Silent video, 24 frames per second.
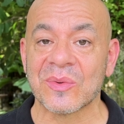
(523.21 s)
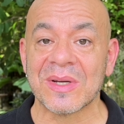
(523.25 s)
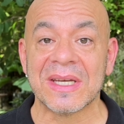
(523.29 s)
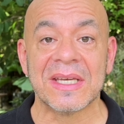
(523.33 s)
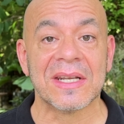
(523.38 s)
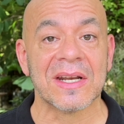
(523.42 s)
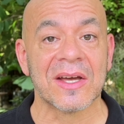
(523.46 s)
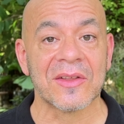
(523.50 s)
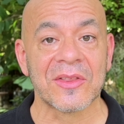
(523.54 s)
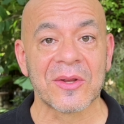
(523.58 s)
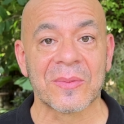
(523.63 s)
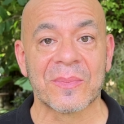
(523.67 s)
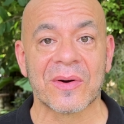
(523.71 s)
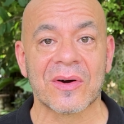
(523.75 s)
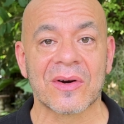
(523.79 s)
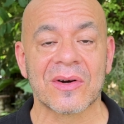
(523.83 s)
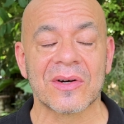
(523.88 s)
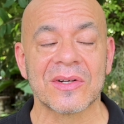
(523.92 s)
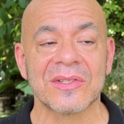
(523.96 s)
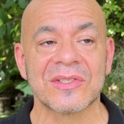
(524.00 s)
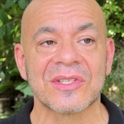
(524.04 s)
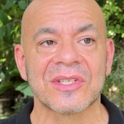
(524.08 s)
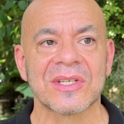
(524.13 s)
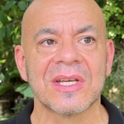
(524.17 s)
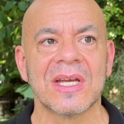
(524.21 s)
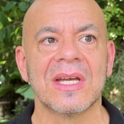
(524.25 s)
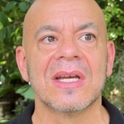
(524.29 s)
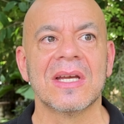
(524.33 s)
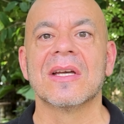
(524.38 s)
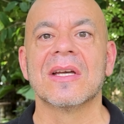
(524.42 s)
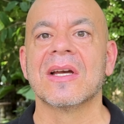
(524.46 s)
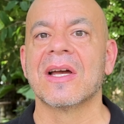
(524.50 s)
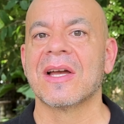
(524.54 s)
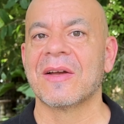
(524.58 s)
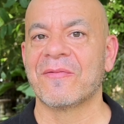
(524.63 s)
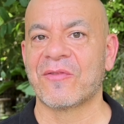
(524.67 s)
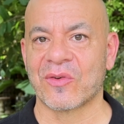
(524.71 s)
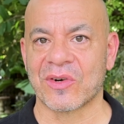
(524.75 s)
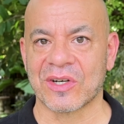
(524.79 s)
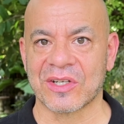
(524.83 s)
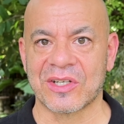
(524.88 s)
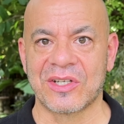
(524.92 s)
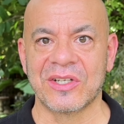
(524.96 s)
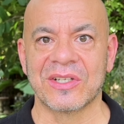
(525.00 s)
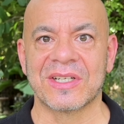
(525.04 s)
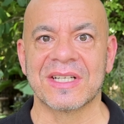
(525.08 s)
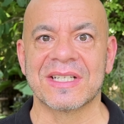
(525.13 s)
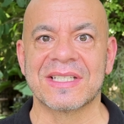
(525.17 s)
In other parts, for a
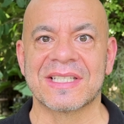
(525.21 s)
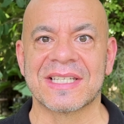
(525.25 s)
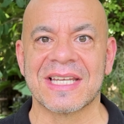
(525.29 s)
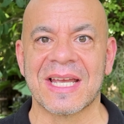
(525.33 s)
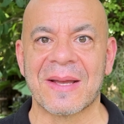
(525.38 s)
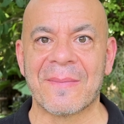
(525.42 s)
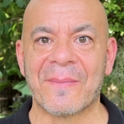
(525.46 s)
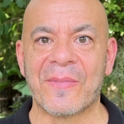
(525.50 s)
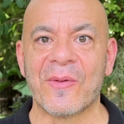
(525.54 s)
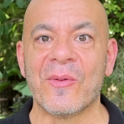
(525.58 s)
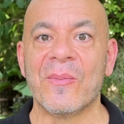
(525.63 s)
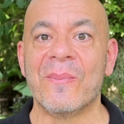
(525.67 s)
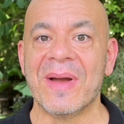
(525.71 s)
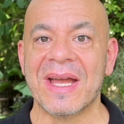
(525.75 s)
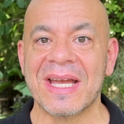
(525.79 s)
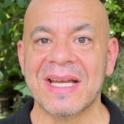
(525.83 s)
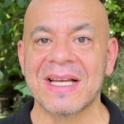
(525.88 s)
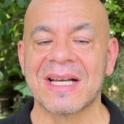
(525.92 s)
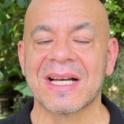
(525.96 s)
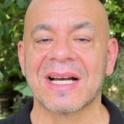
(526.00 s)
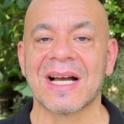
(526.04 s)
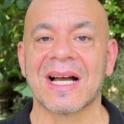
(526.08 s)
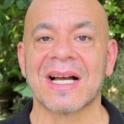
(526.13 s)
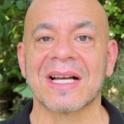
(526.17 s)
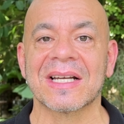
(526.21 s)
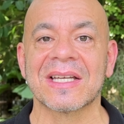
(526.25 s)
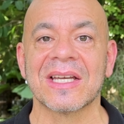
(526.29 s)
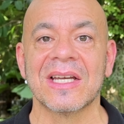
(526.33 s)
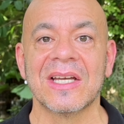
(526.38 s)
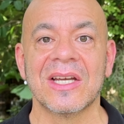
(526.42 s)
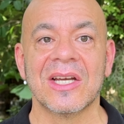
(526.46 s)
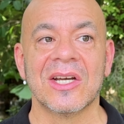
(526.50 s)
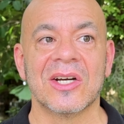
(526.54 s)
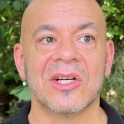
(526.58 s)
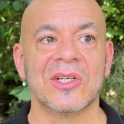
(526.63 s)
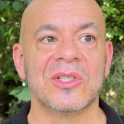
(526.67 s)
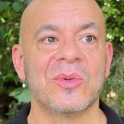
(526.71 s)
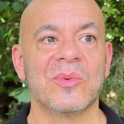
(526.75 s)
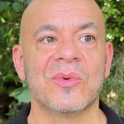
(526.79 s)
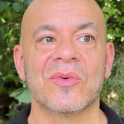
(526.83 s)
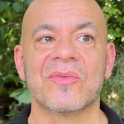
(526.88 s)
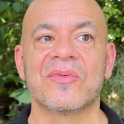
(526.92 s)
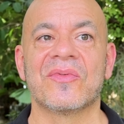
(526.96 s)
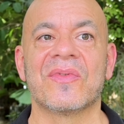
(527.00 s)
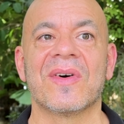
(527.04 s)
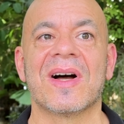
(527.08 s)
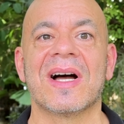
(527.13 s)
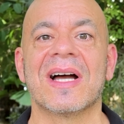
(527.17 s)
good example, Bangkok, you will
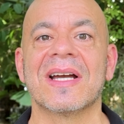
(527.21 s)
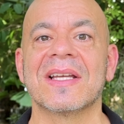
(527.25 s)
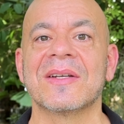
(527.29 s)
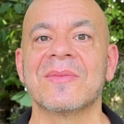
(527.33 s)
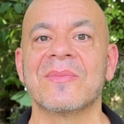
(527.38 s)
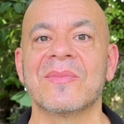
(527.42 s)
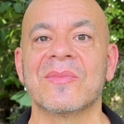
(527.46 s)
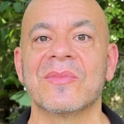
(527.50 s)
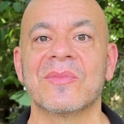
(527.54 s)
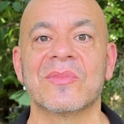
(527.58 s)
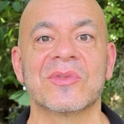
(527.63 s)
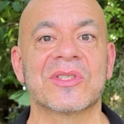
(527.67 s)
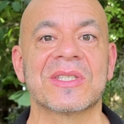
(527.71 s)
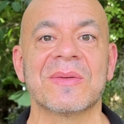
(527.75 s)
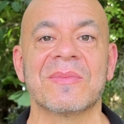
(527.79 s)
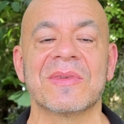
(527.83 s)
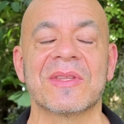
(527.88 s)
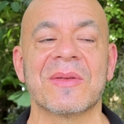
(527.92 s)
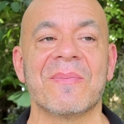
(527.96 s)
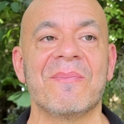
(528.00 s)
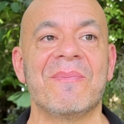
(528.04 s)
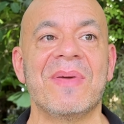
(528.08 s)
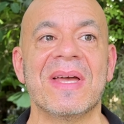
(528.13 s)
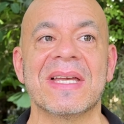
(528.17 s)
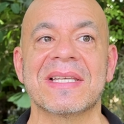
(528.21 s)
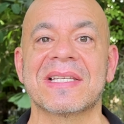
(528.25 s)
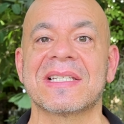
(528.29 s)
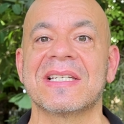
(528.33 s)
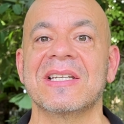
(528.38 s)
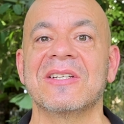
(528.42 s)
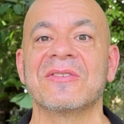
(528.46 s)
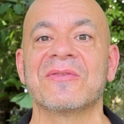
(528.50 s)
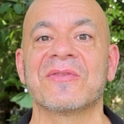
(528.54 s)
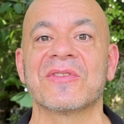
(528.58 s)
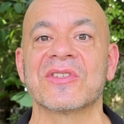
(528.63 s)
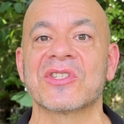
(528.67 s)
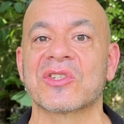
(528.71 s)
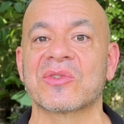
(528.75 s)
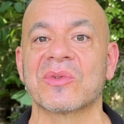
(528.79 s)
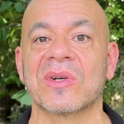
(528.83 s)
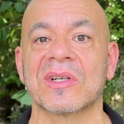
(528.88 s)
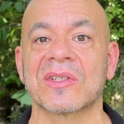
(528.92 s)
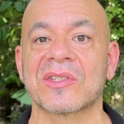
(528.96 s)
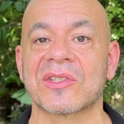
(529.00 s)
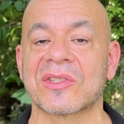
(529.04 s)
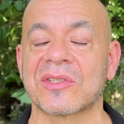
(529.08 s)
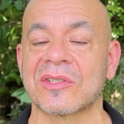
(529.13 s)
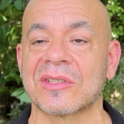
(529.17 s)
find some of the best
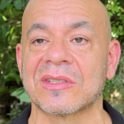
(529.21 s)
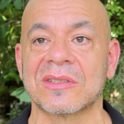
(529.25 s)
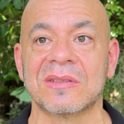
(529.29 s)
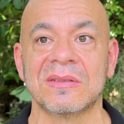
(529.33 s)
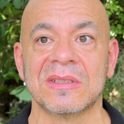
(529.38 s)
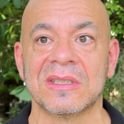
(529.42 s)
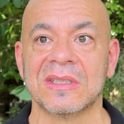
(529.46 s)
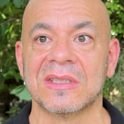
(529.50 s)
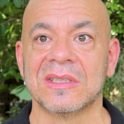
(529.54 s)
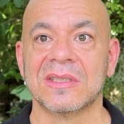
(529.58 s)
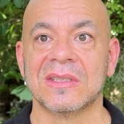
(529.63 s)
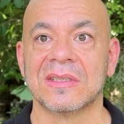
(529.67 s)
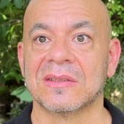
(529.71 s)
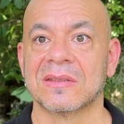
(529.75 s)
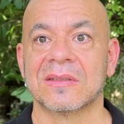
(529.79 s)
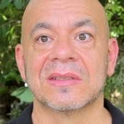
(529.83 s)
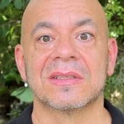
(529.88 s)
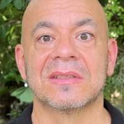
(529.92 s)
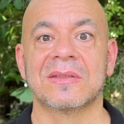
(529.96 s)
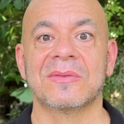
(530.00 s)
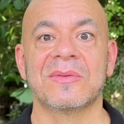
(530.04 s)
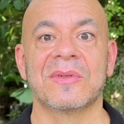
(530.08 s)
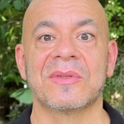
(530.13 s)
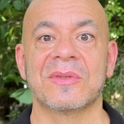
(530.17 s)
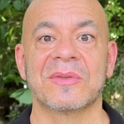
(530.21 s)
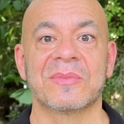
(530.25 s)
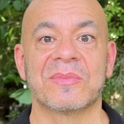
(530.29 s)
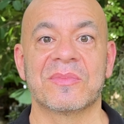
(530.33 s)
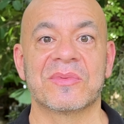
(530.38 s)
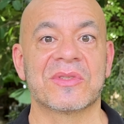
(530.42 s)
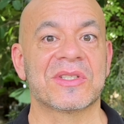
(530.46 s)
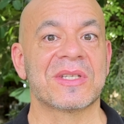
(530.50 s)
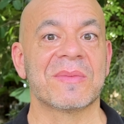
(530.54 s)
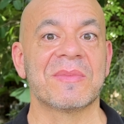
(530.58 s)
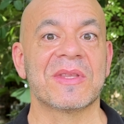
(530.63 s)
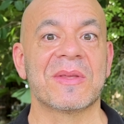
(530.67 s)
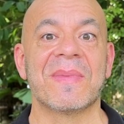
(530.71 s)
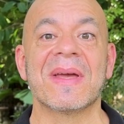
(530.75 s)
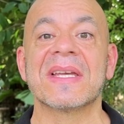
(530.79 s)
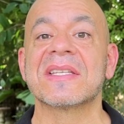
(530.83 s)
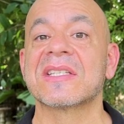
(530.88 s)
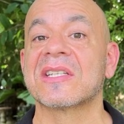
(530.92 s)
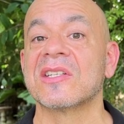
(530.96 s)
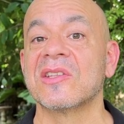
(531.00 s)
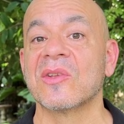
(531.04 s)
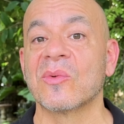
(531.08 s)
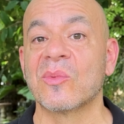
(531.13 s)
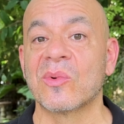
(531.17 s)
infrastructure, well, some of the
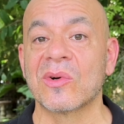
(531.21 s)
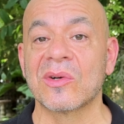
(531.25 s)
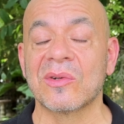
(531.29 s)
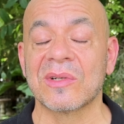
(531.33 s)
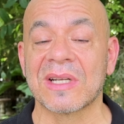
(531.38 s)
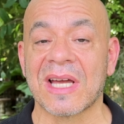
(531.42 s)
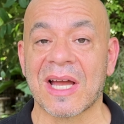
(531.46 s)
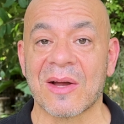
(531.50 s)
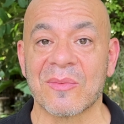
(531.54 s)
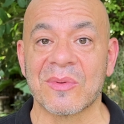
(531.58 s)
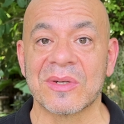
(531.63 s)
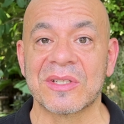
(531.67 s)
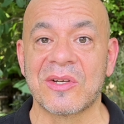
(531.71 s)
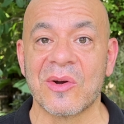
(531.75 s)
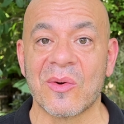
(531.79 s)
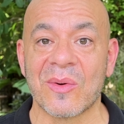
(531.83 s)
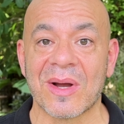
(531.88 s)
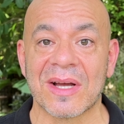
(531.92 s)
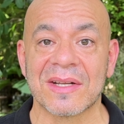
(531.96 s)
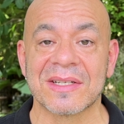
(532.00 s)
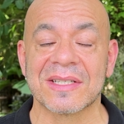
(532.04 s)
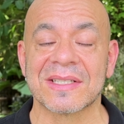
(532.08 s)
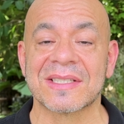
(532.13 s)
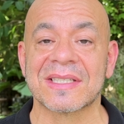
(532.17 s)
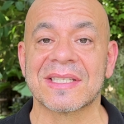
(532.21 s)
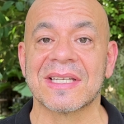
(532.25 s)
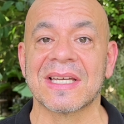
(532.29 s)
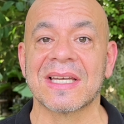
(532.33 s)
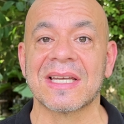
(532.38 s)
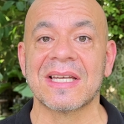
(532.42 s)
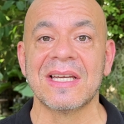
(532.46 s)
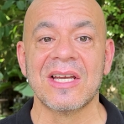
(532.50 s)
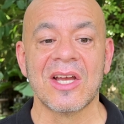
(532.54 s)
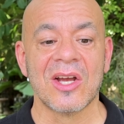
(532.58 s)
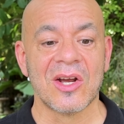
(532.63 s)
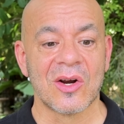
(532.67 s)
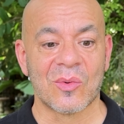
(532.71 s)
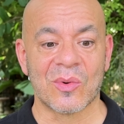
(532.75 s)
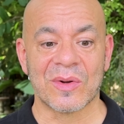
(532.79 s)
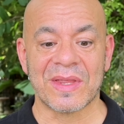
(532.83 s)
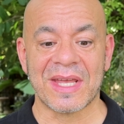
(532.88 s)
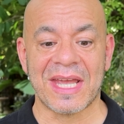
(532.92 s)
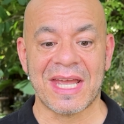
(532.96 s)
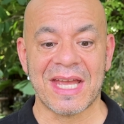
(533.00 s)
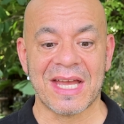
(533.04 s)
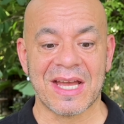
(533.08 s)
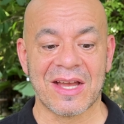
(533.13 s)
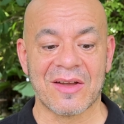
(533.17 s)
best in the world, I would go out to say, where
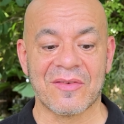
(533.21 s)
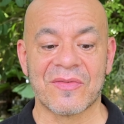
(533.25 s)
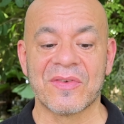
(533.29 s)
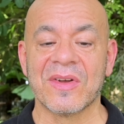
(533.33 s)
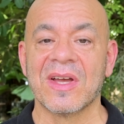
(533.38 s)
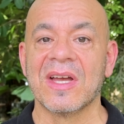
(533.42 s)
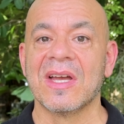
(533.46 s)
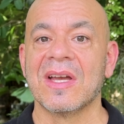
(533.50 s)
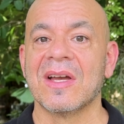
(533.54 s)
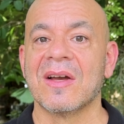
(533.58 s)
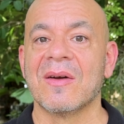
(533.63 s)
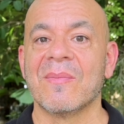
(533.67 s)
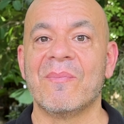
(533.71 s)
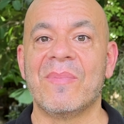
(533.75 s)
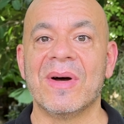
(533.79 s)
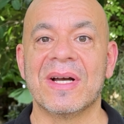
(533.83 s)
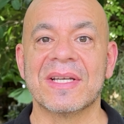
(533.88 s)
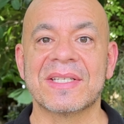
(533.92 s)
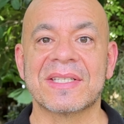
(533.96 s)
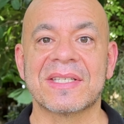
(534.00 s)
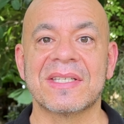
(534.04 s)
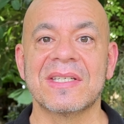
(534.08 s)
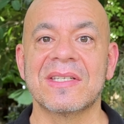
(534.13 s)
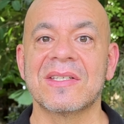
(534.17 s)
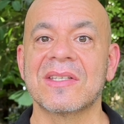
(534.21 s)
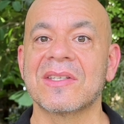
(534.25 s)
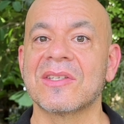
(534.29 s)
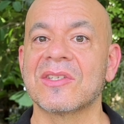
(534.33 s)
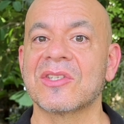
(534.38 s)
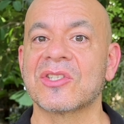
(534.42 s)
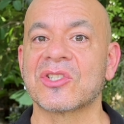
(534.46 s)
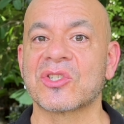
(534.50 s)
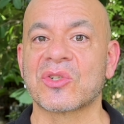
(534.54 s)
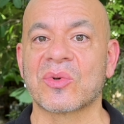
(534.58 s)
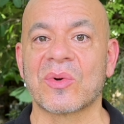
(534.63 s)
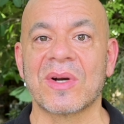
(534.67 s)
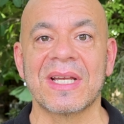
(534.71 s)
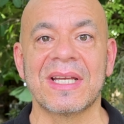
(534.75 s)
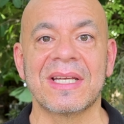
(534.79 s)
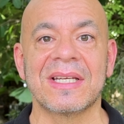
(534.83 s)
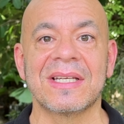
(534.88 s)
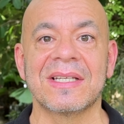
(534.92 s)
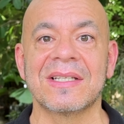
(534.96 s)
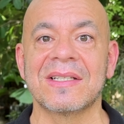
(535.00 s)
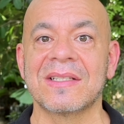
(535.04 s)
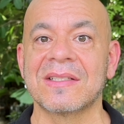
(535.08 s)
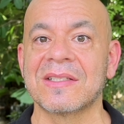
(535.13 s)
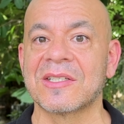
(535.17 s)
they have buses,
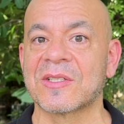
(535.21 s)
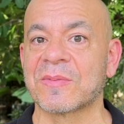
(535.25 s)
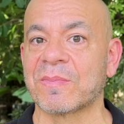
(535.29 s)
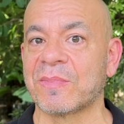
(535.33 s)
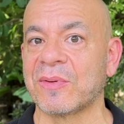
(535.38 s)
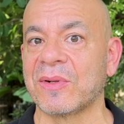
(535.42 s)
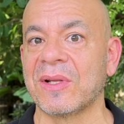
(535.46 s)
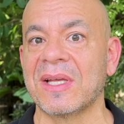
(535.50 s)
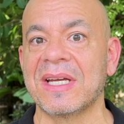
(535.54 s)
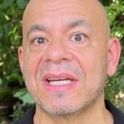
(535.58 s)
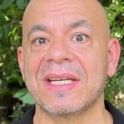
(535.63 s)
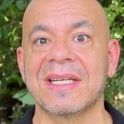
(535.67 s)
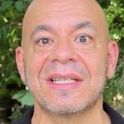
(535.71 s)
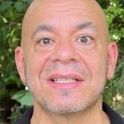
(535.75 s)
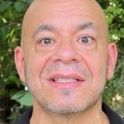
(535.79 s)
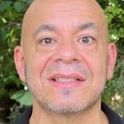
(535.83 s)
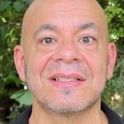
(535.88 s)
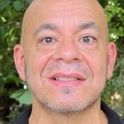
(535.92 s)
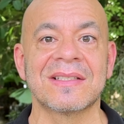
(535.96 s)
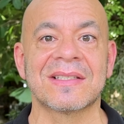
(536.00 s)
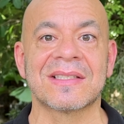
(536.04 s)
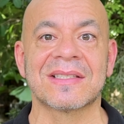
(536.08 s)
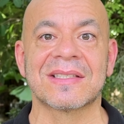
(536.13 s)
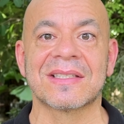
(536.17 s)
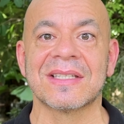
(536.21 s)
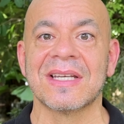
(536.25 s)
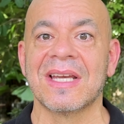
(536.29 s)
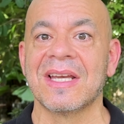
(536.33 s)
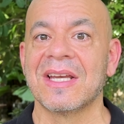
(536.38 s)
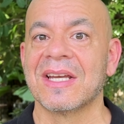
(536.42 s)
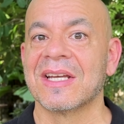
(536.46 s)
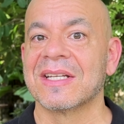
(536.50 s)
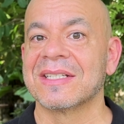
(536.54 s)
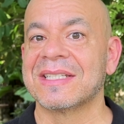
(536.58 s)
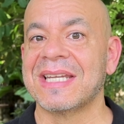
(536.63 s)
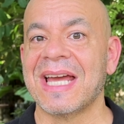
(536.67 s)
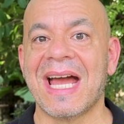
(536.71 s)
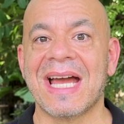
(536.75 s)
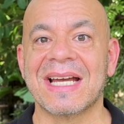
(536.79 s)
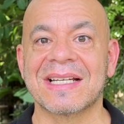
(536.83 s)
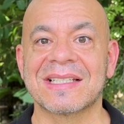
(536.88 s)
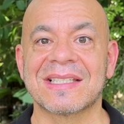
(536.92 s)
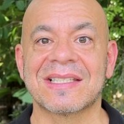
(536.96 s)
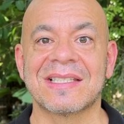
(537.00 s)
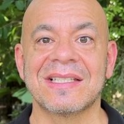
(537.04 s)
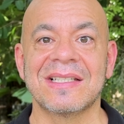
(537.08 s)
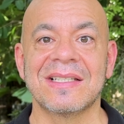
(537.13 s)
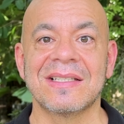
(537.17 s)
trains, planes,
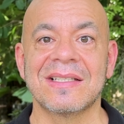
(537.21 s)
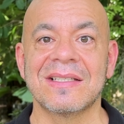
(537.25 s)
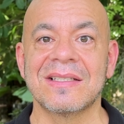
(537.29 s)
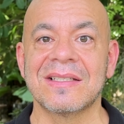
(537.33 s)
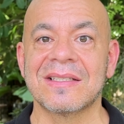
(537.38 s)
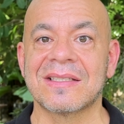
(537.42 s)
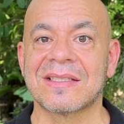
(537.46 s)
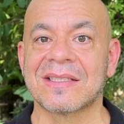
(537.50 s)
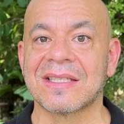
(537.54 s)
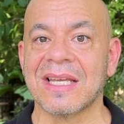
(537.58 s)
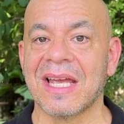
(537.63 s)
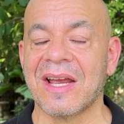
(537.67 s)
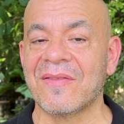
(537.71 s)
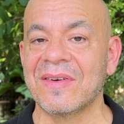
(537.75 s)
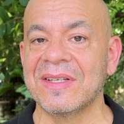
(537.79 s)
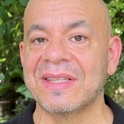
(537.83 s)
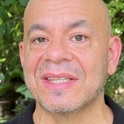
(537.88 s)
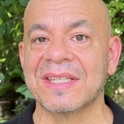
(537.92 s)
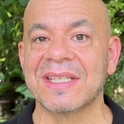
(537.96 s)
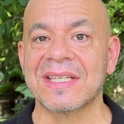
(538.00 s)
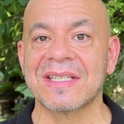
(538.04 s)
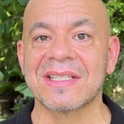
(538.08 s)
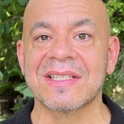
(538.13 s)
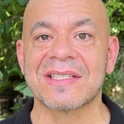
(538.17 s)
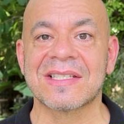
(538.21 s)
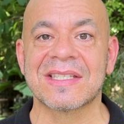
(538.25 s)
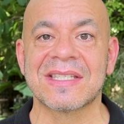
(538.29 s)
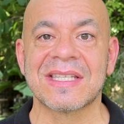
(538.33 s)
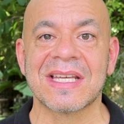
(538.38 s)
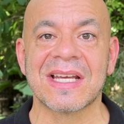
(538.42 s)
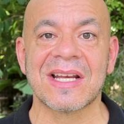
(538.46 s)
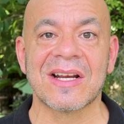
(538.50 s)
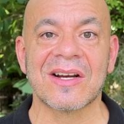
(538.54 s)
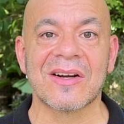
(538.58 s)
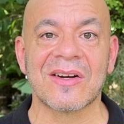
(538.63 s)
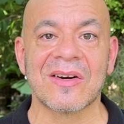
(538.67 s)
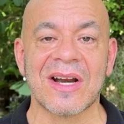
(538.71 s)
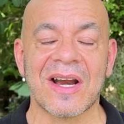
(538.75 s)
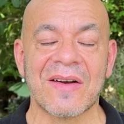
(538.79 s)
taxis, everything's there.